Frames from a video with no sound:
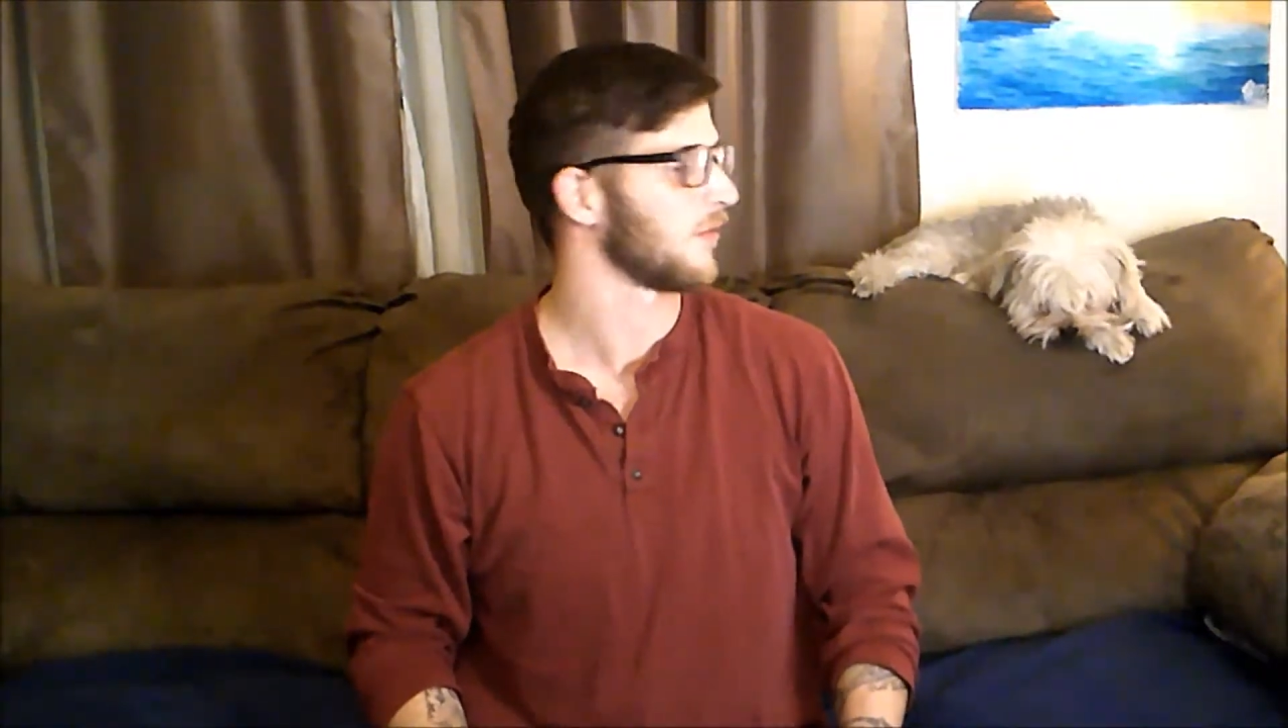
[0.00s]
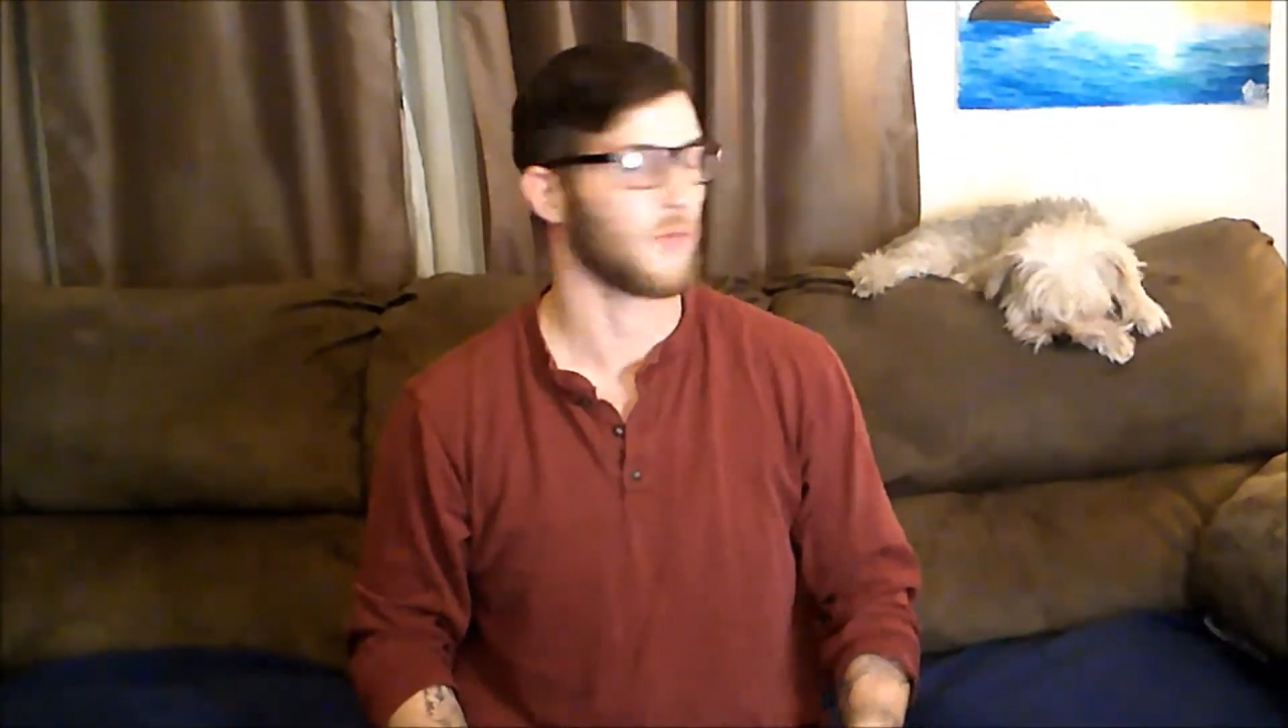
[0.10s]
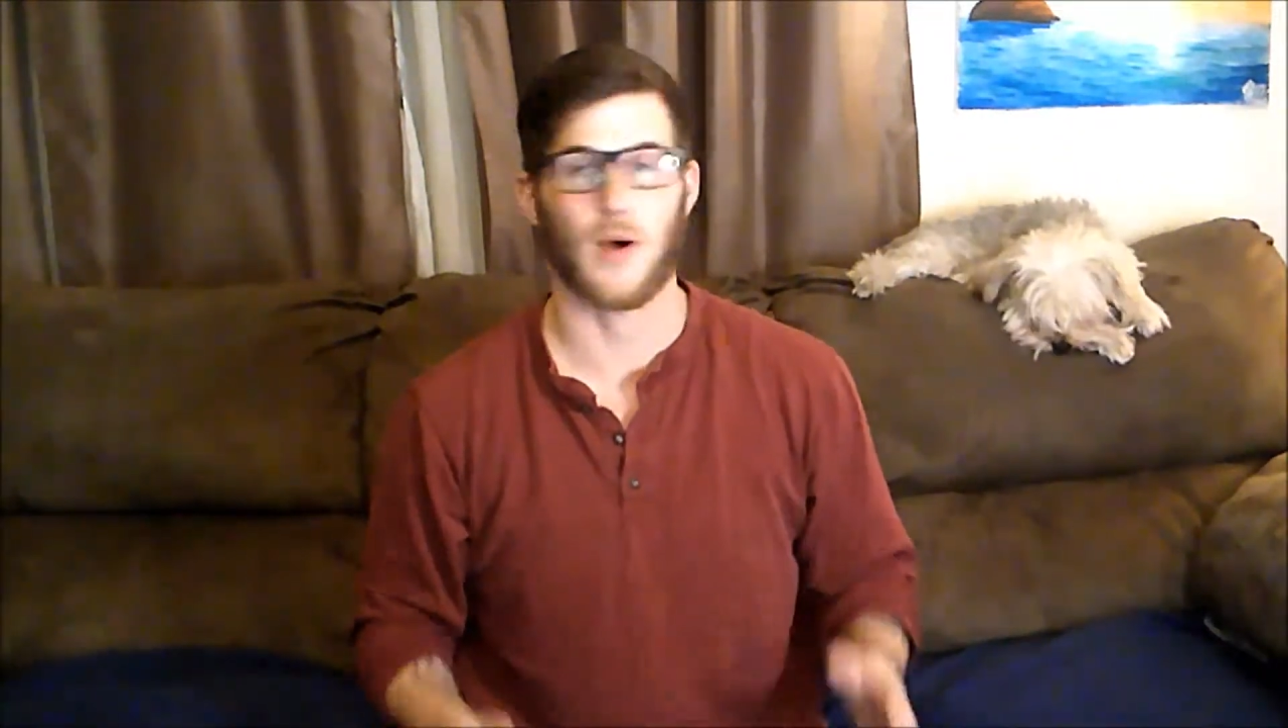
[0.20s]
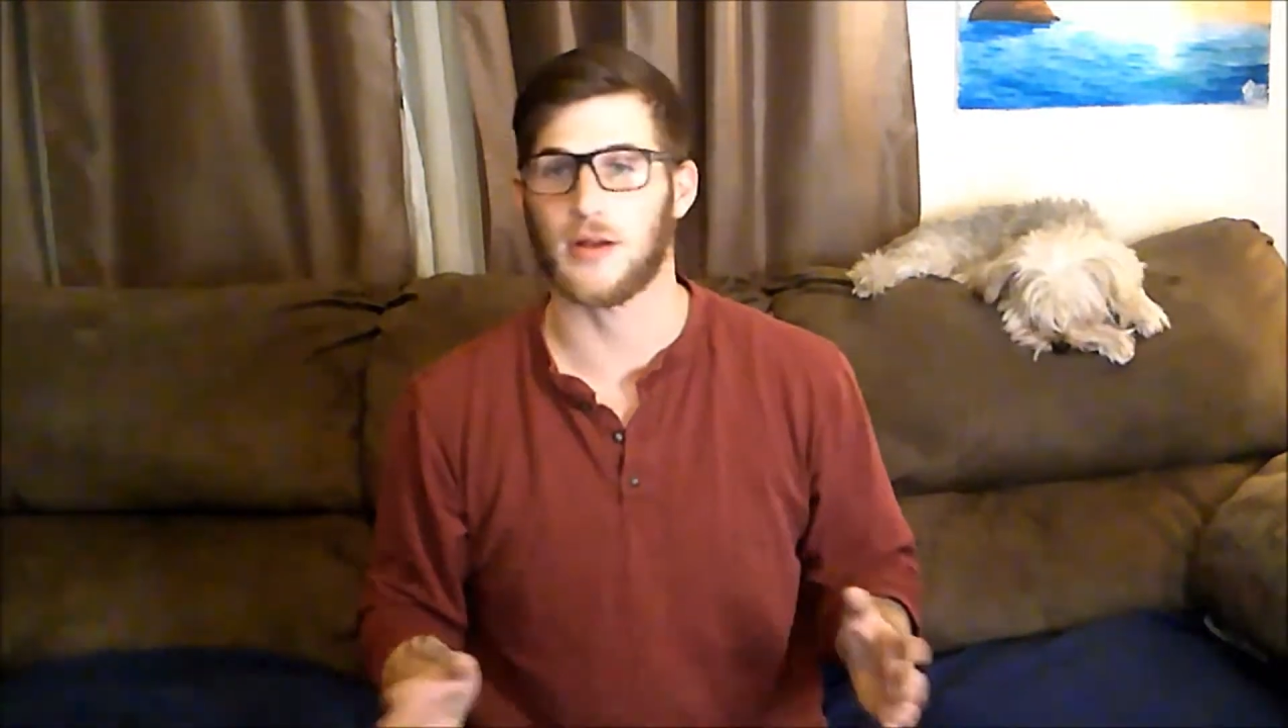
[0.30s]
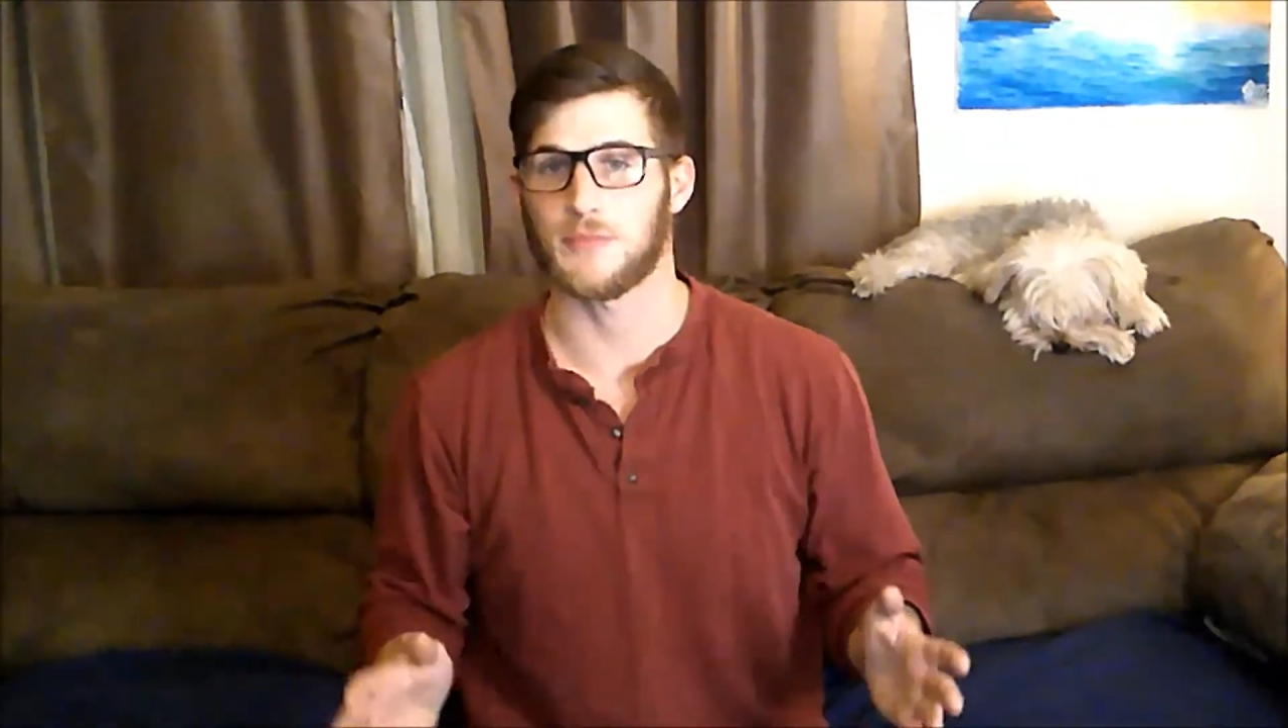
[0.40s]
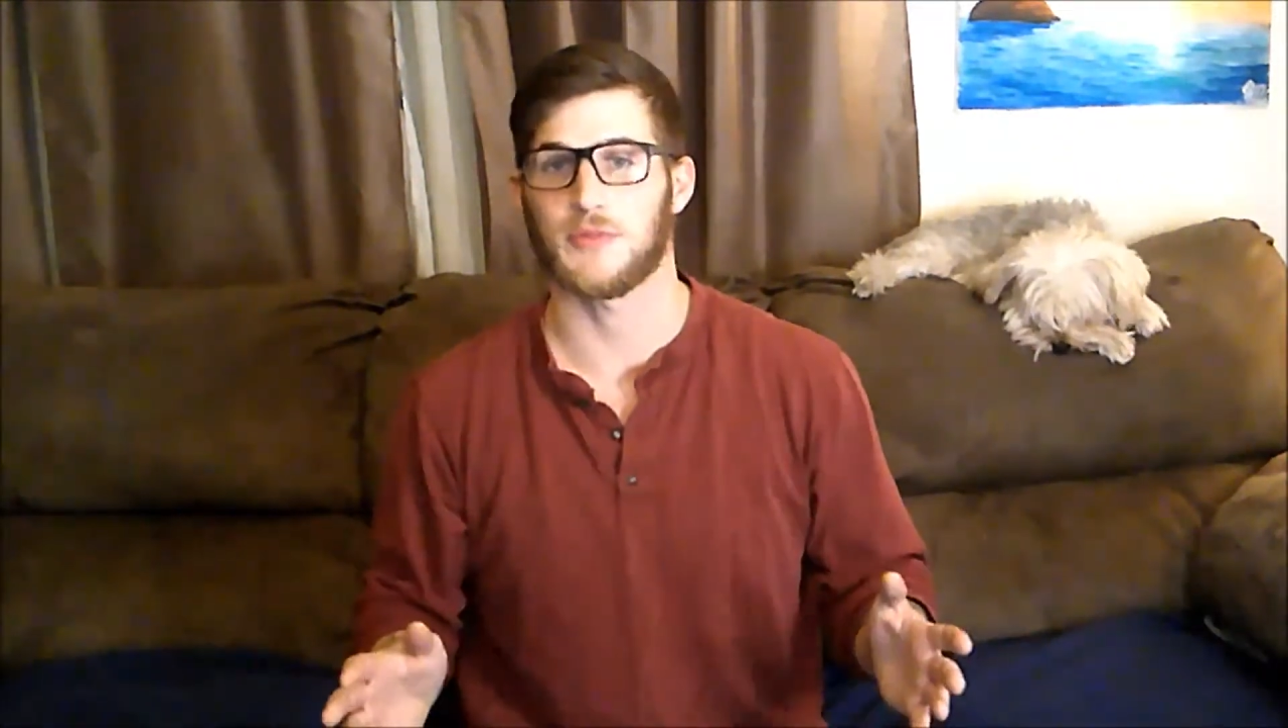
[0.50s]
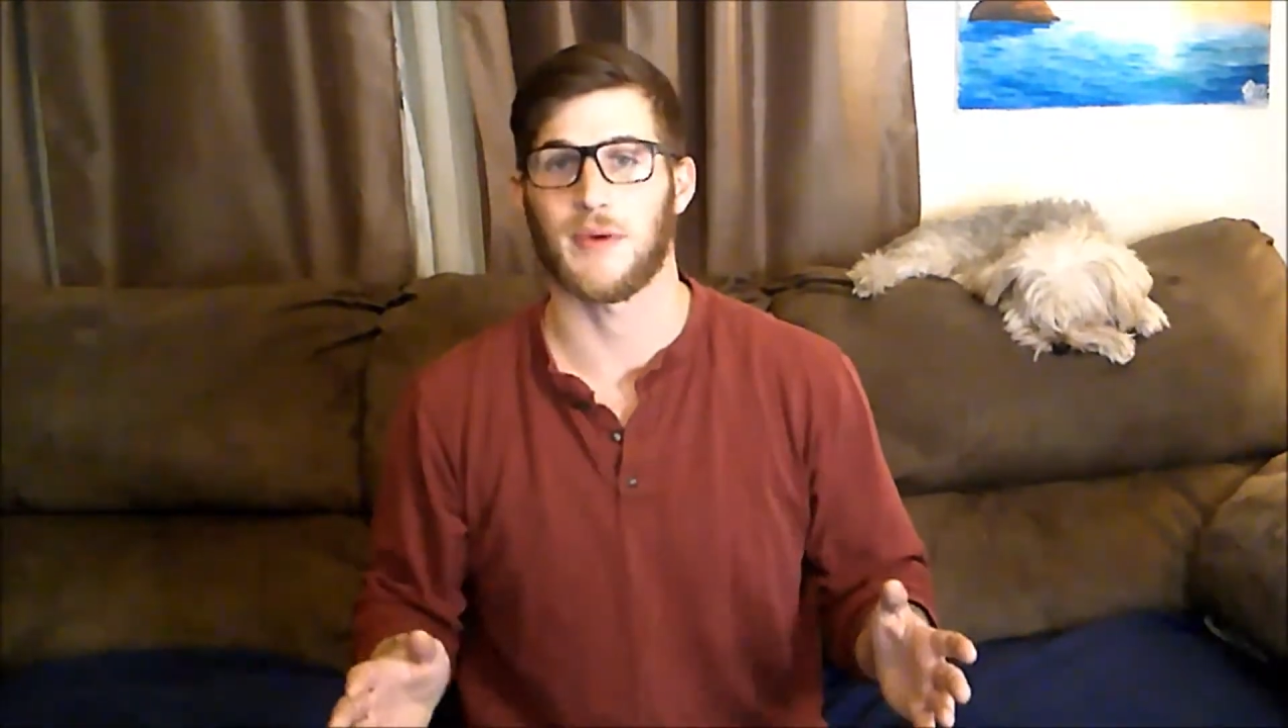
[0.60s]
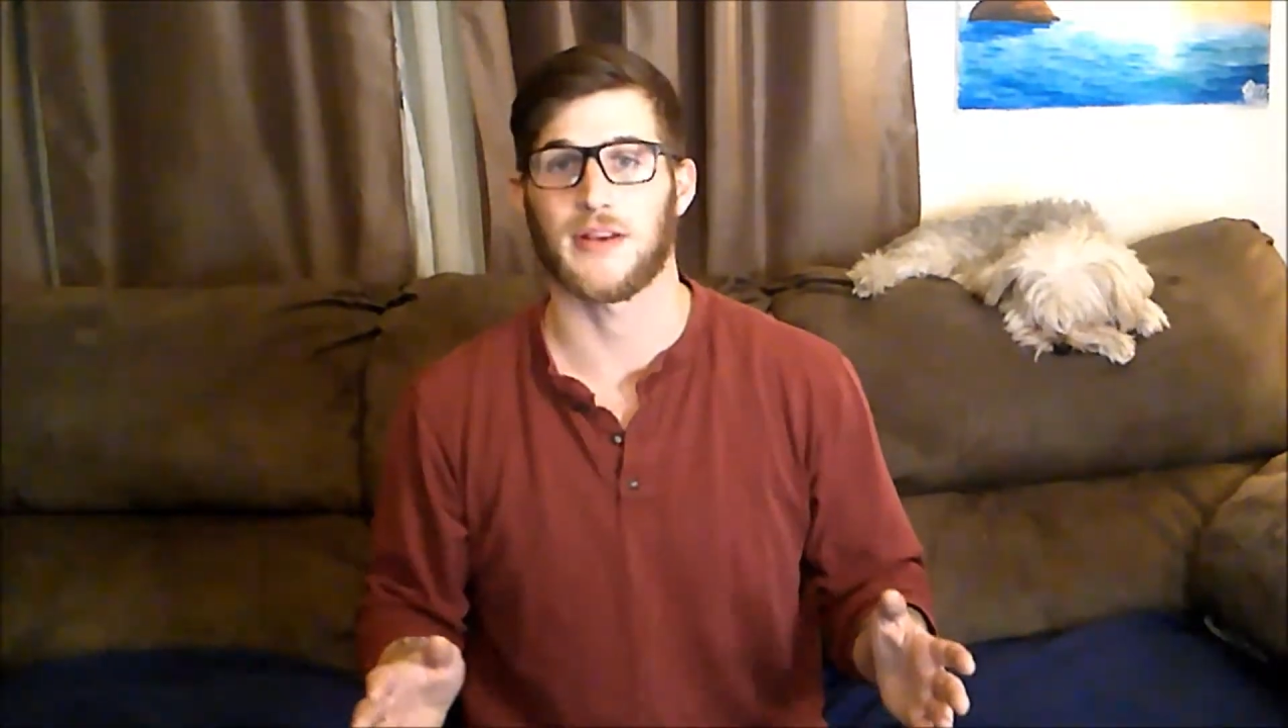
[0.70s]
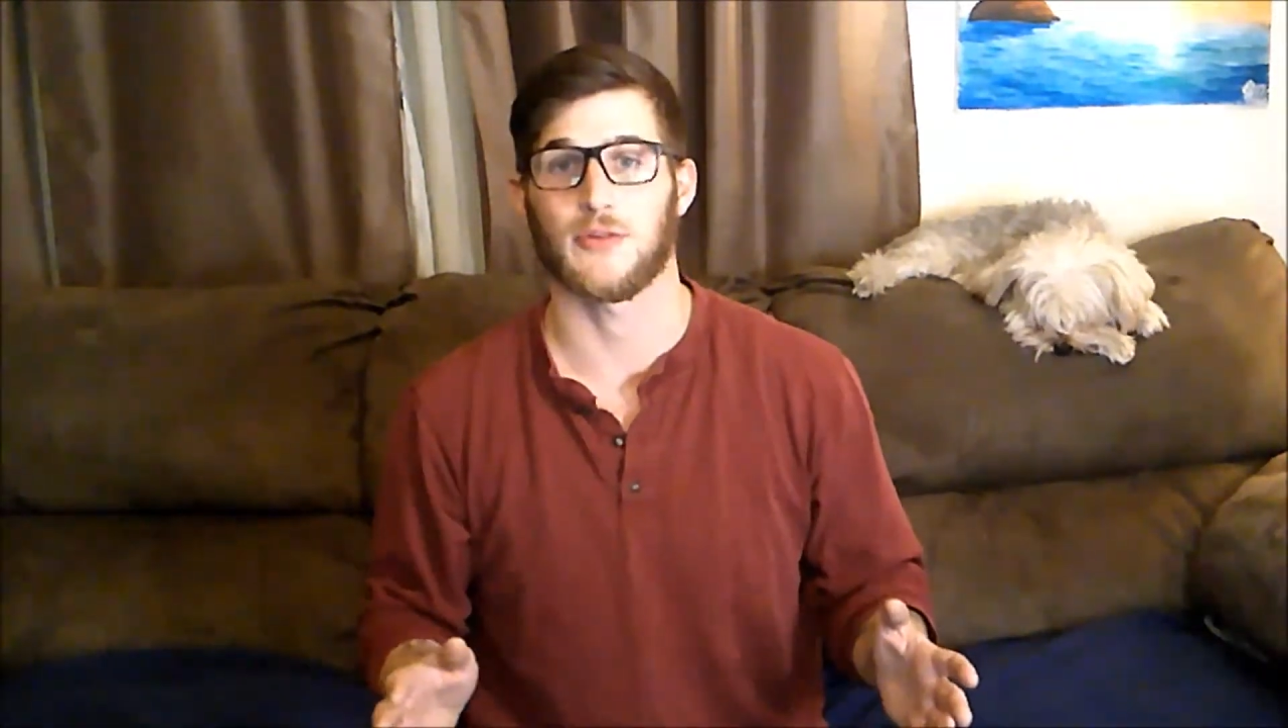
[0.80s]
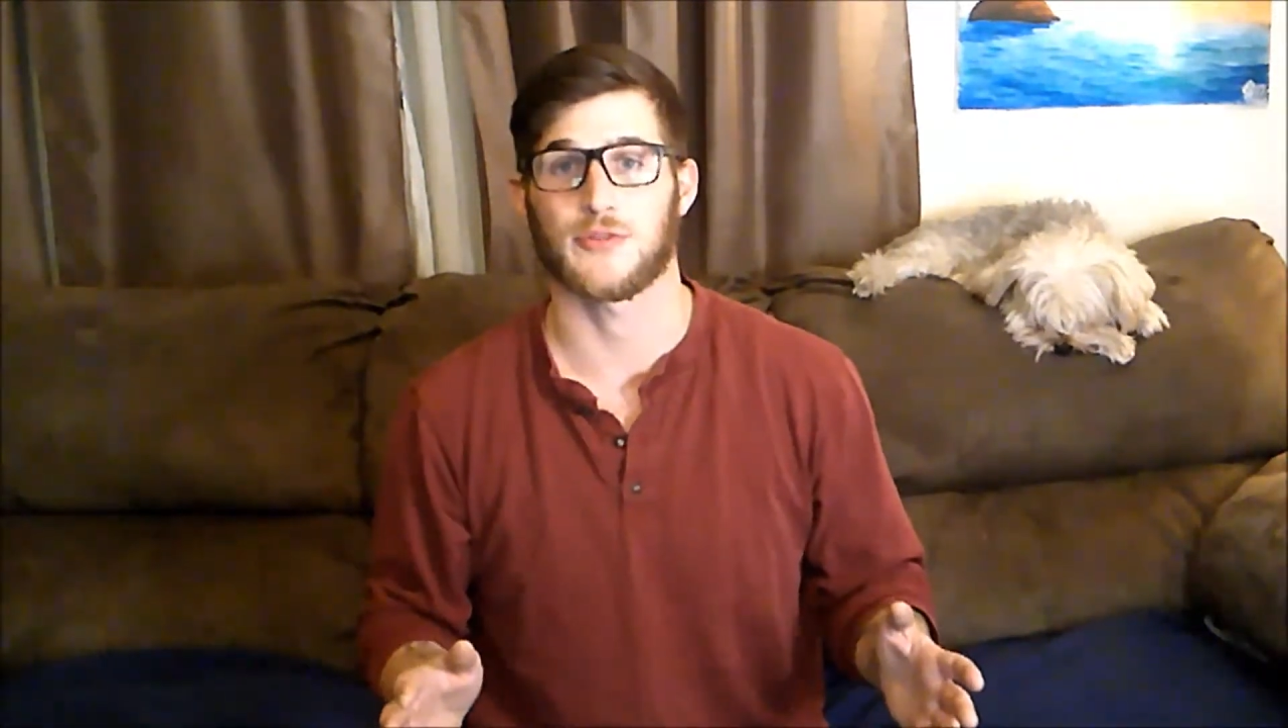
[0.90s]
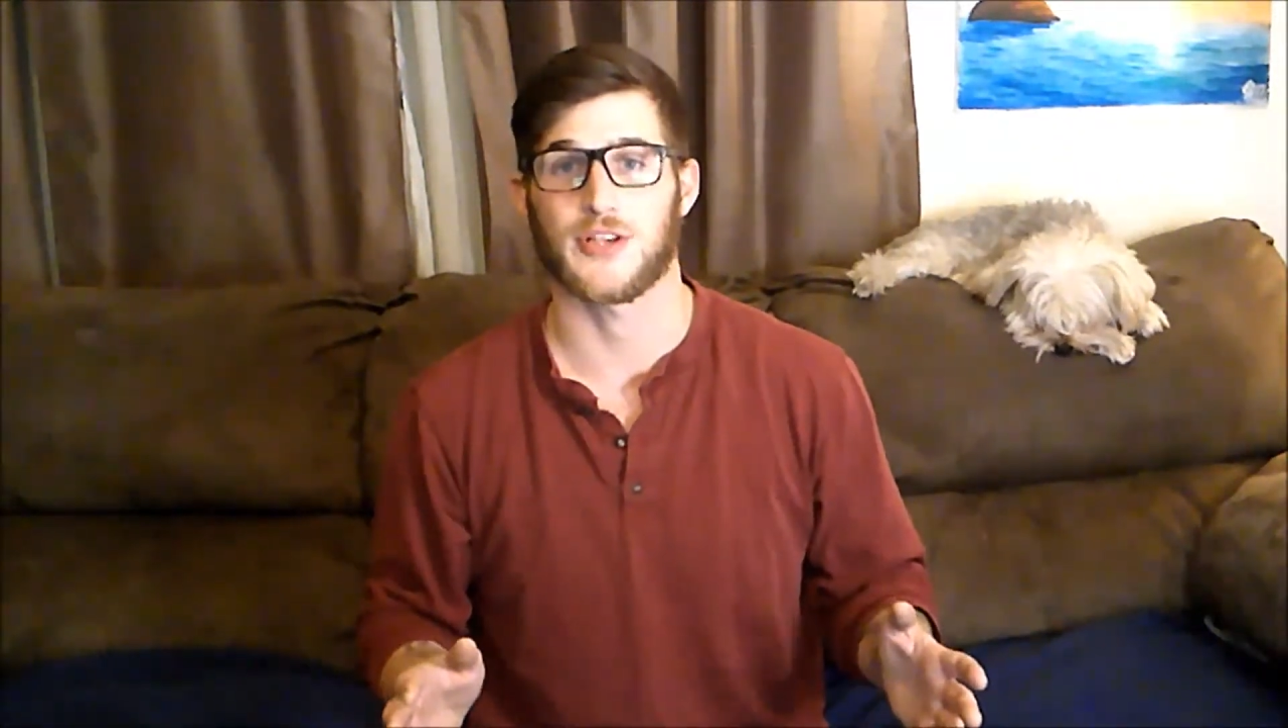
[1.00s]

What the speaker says: Welcome to my new